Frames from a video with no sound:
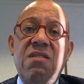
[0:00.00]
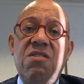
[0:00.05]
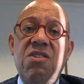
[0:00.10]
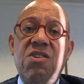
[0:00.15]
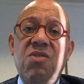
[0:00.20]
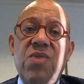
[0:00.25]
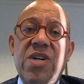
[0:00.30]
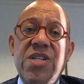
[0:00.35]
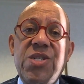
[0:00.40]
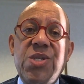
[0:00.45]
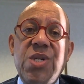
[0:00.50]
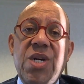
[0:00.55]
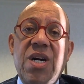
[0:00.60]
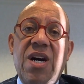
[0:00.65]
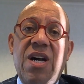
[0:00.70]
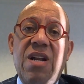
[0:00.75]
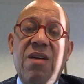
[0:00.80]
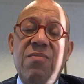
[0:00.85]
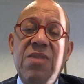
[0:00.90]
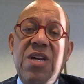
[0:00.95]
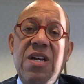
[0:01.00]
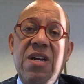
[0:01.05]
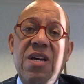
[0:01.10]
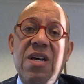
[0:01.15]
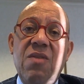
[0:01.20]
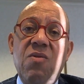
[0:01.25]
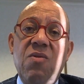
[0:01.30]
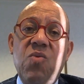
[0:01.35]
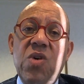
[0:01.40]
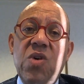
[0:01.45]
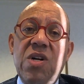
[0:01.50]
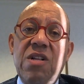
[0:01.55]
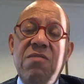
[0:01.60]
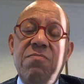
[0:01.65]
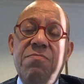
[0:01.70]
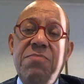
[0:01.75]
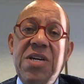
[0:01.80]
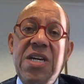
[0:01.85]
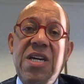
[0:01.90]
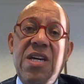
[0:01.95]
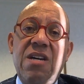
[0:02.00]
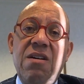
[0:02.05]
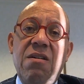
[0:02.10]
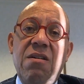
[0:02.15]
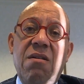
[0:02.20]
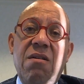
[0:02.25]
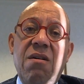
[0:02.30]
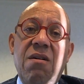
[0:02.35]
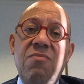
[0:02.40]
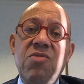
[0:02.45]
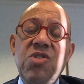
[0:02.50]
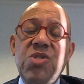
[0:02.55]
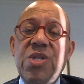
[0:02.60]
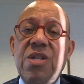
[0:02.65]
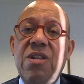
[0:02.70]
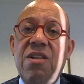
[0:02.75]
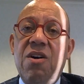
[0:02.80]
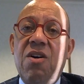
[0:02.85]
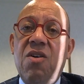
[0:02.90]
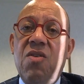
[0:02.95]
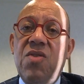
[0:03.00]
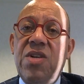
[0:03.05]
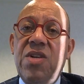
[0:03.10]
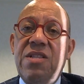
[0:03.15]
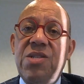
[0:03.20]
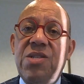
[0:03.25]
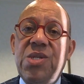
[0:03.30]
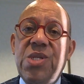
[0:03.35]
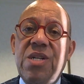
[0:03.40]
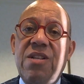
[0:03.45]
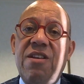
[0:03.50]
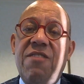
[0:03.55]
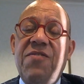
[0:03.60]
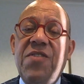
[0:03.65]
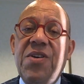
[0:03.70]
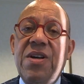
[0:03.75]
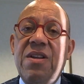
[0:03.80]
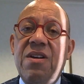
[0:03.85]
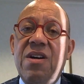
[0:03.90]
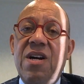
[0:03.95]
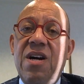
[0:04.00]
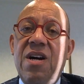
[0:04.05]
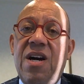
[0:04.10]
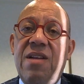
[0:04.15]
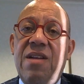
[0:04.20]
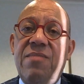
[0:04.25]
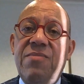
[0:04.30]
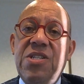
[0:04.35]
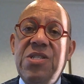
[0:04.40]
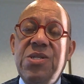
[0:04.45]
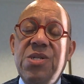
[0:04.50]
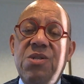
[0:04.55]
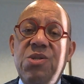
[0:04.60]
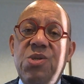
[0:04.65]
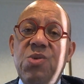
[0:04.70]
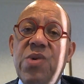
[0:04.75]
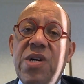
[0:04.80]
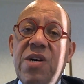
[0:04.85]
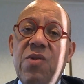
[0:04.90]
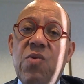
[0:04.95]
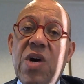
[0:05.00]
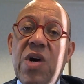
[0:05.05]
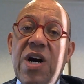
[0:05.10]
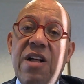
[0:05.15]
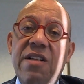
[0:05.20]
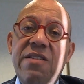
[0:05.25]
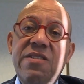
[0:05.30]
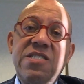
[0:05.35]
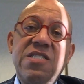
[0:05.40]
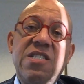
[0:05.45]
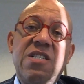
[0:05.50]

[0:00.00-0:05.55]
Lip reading: The U.S. economy will be almost alone in the significant economies in doing well.